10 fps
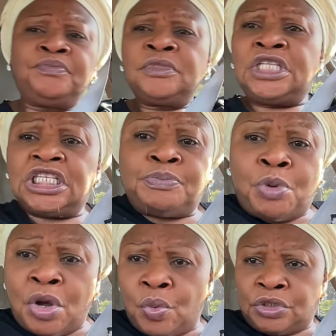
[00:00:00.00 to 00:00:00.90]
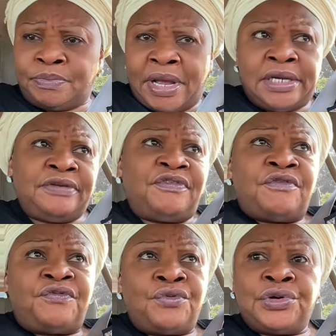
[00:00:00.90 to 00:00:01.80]
This boy was married for
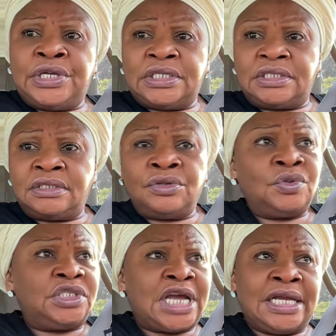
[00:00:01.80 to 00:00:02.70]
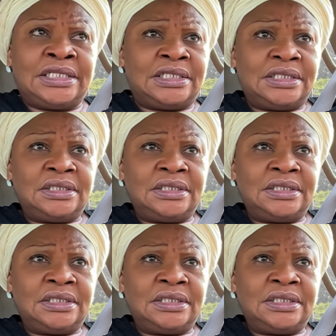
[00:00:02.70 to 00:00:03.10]
4 years. No child.